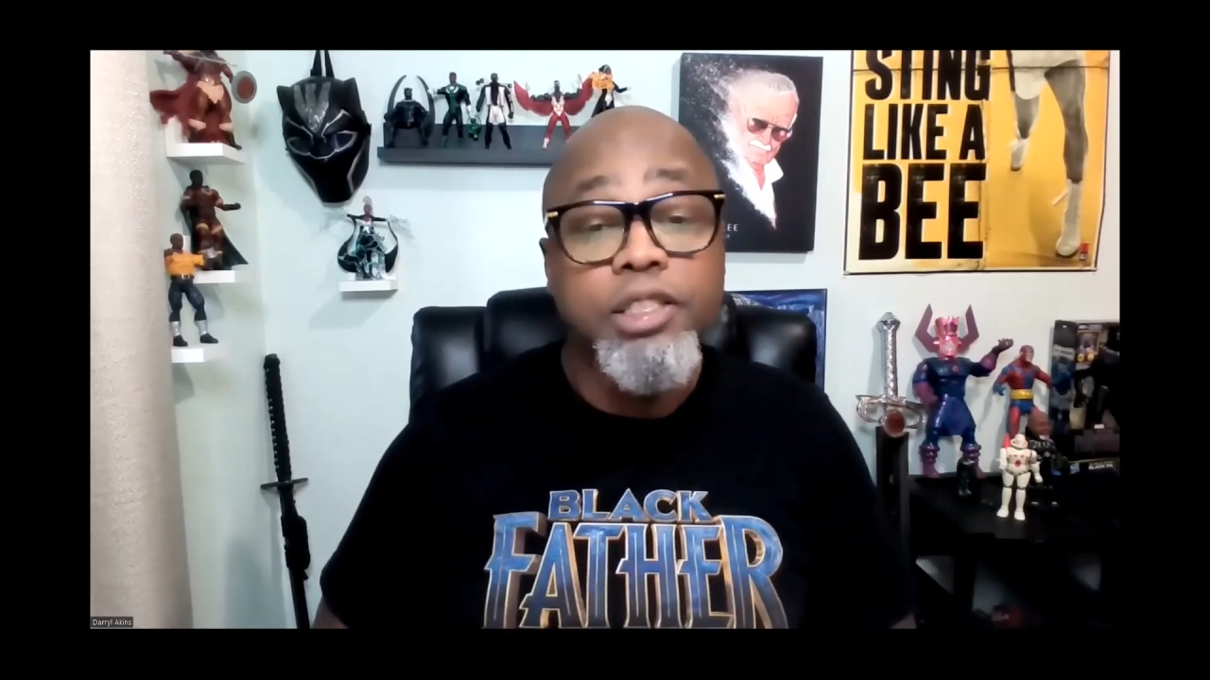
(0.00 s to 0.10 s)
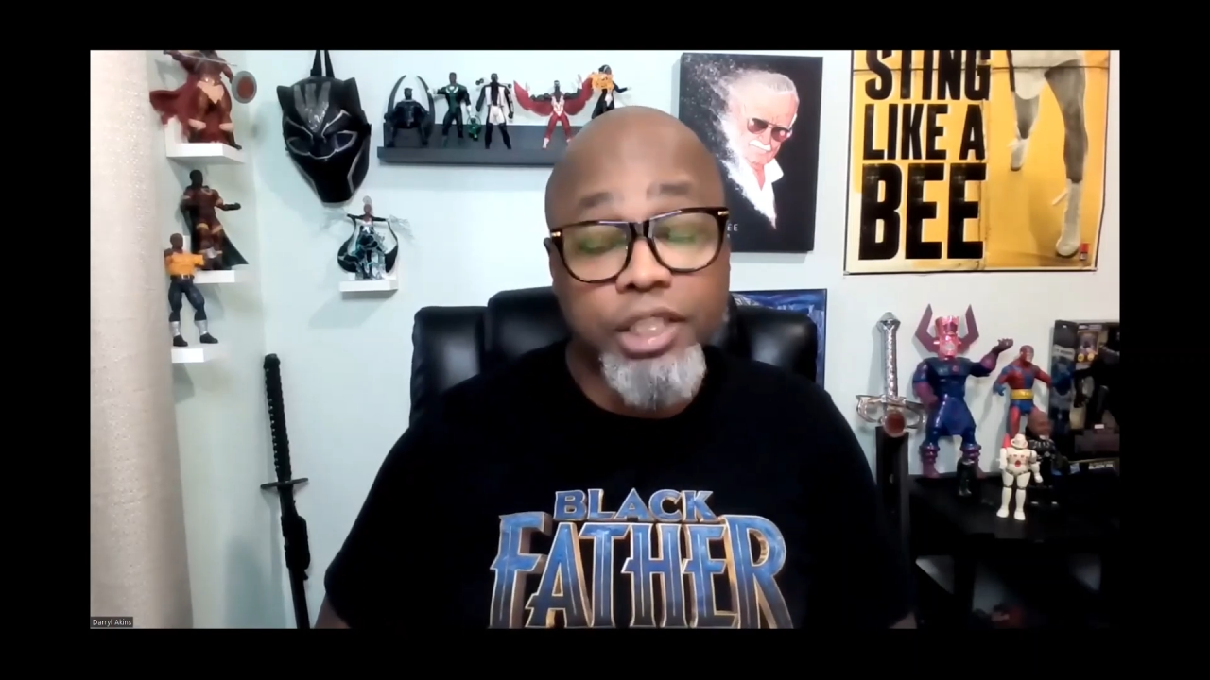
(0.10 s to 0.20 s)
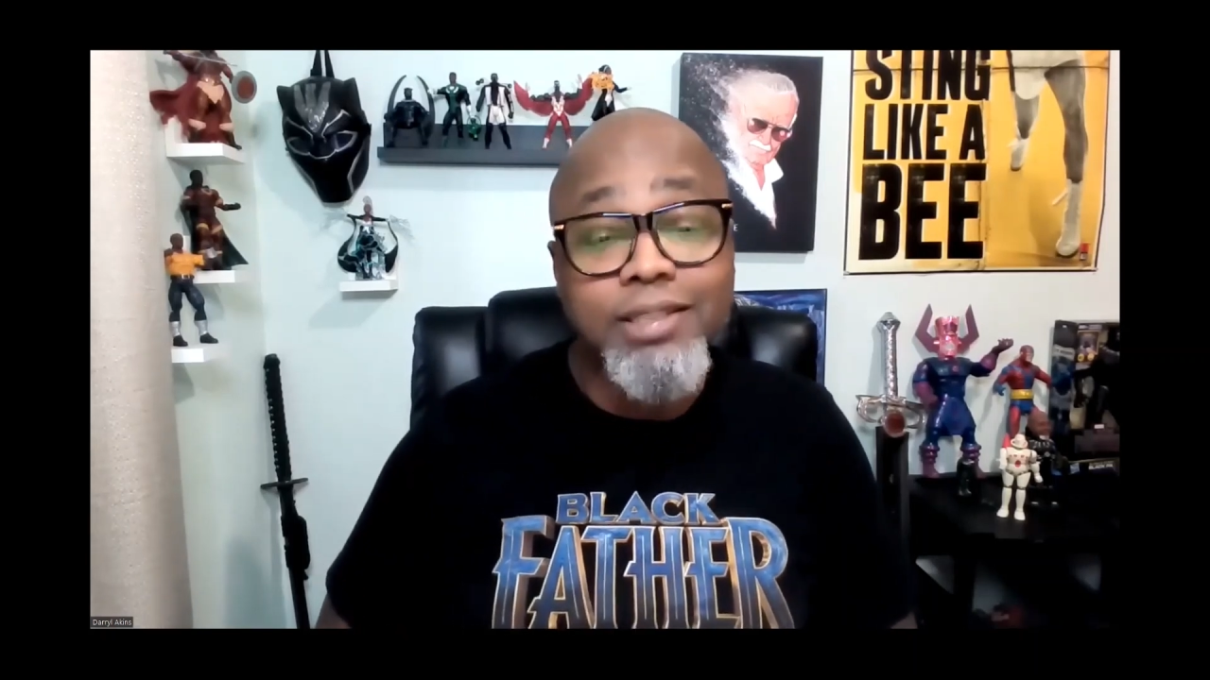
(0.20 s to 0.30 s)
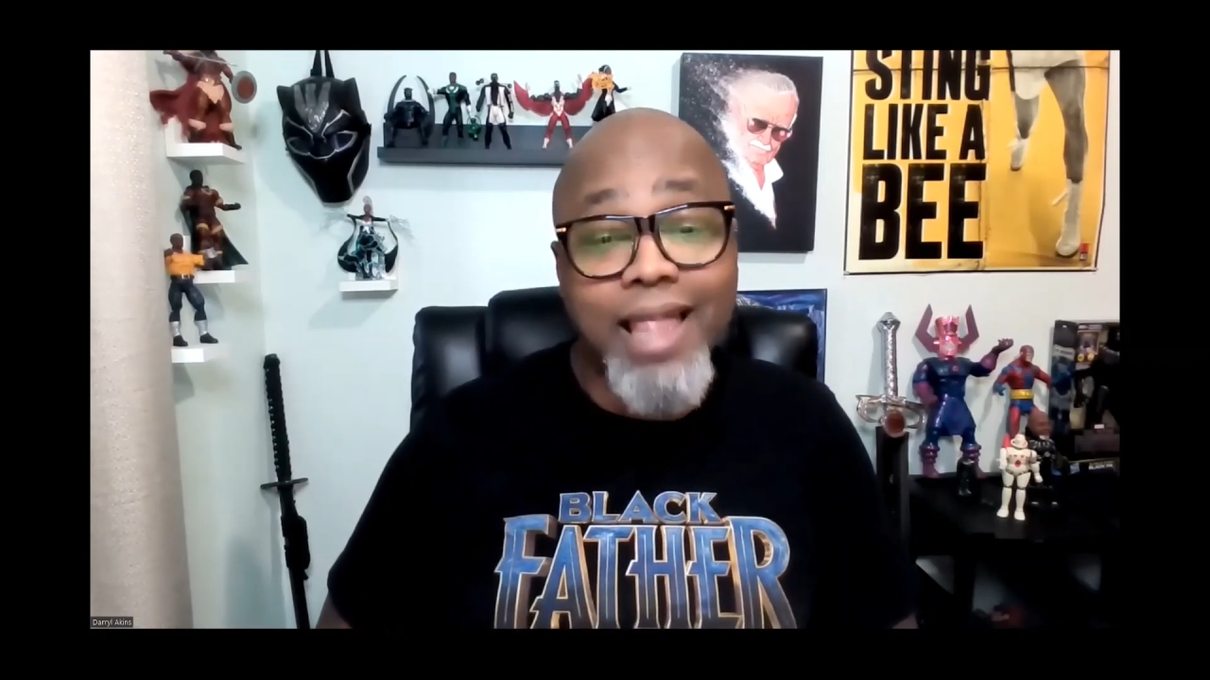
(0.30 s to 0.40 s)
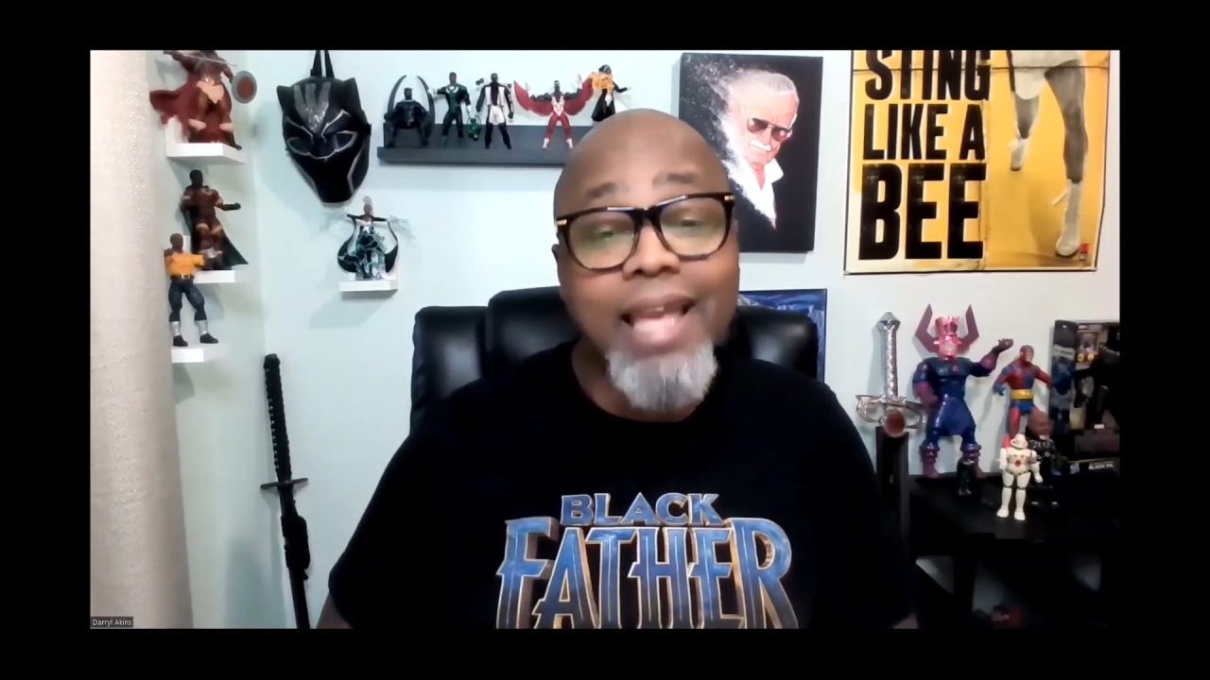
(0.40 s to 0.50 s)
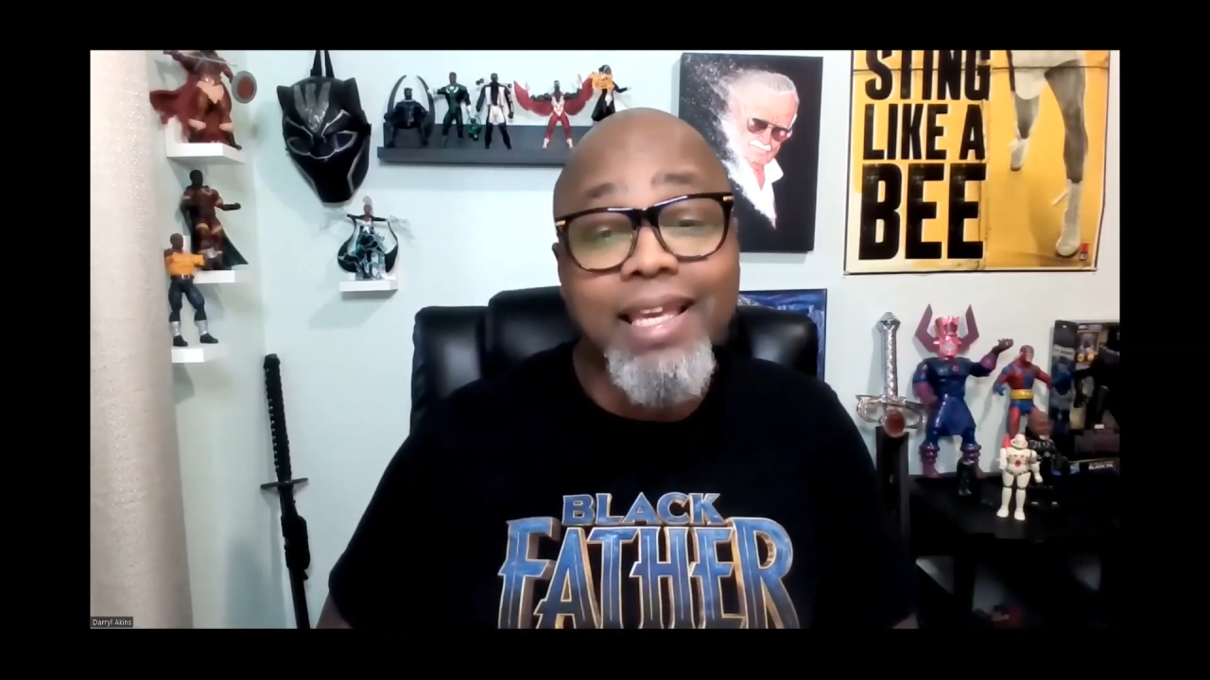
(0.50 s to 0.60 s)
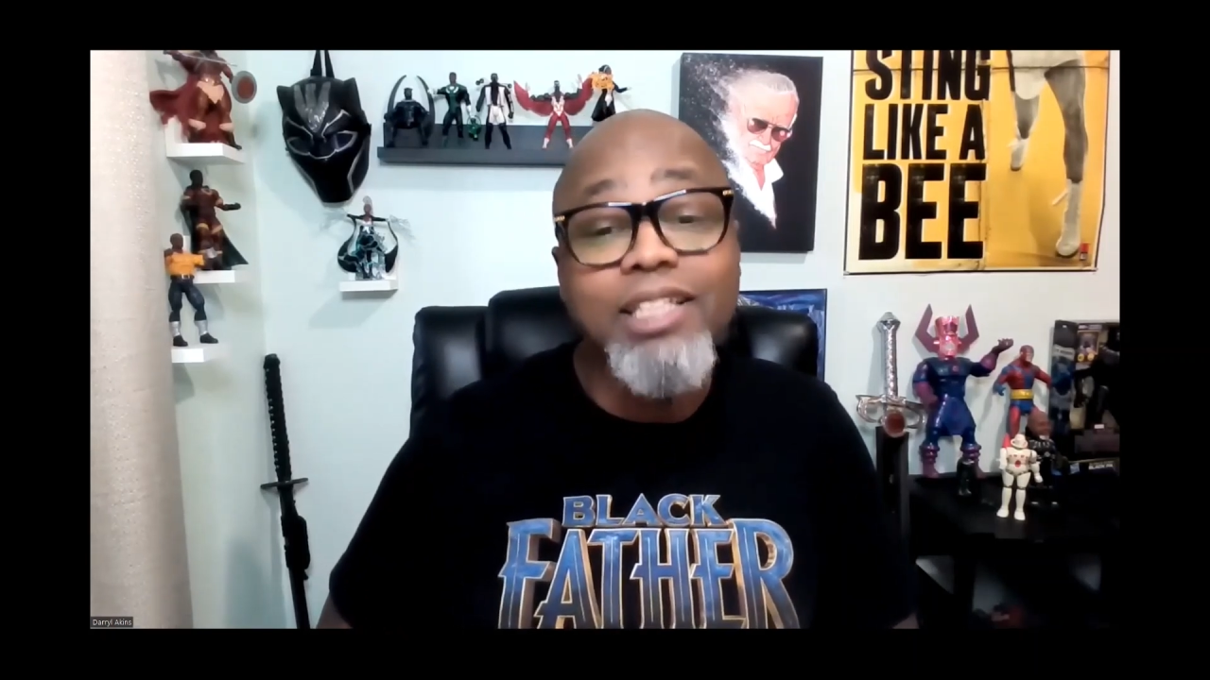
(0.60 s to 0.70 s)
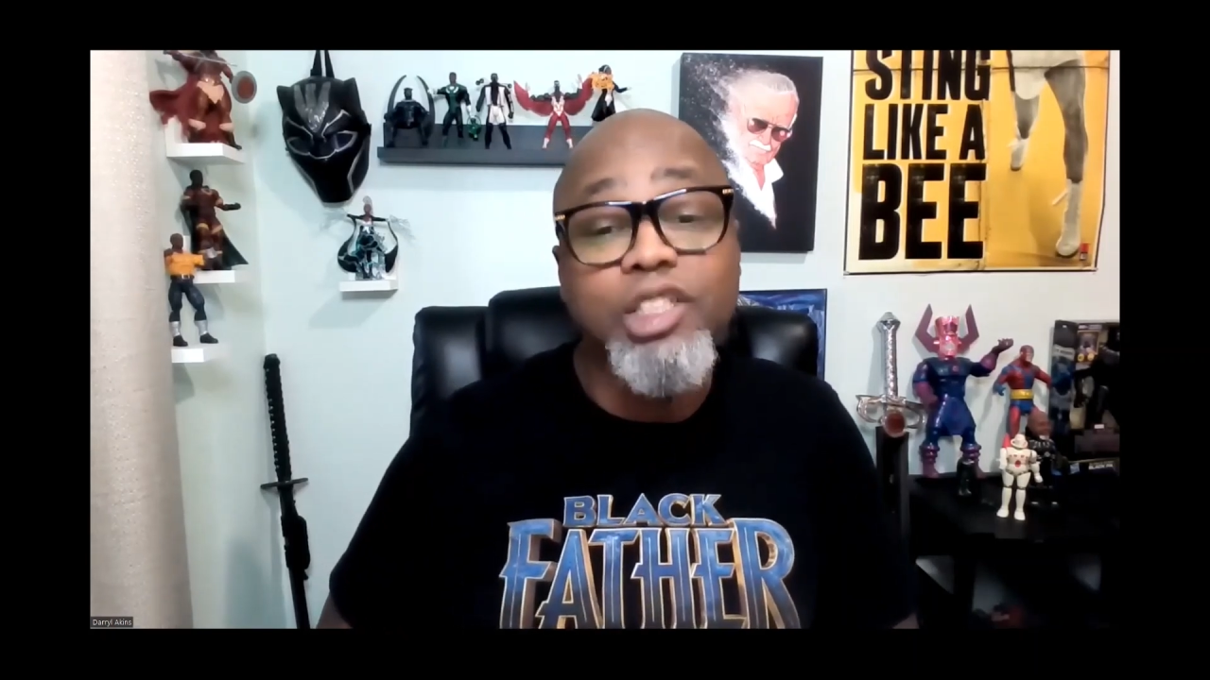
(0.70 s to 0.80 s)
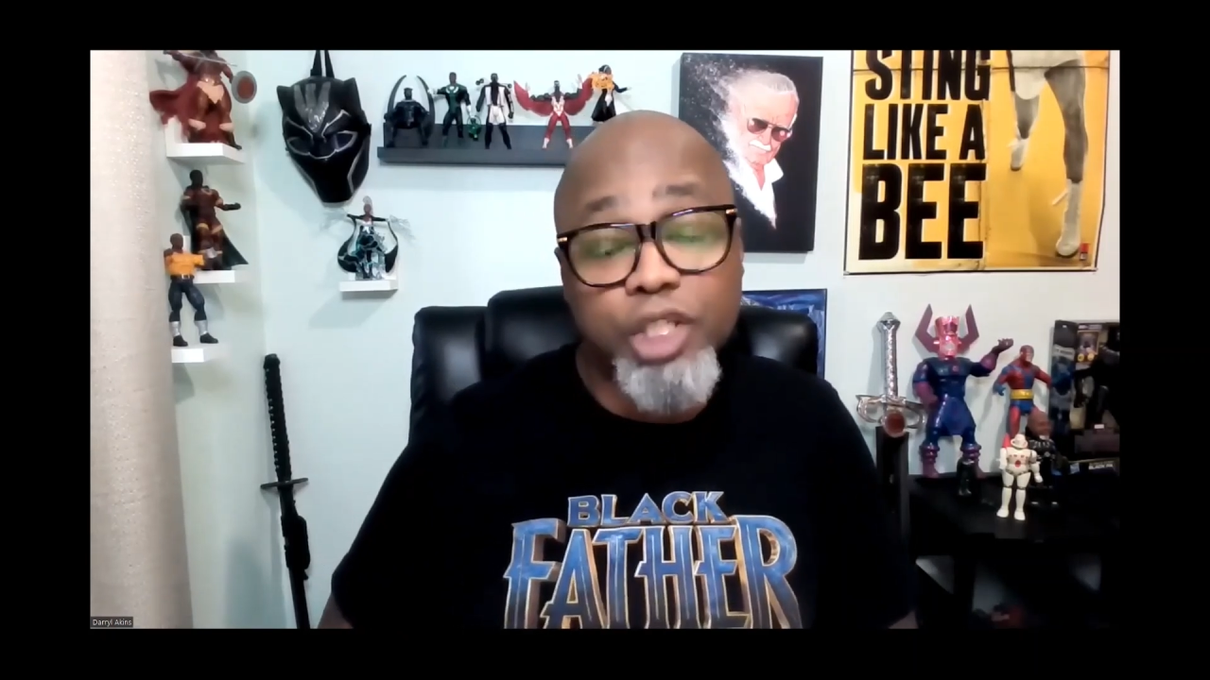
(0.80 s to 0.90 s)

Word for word: just like it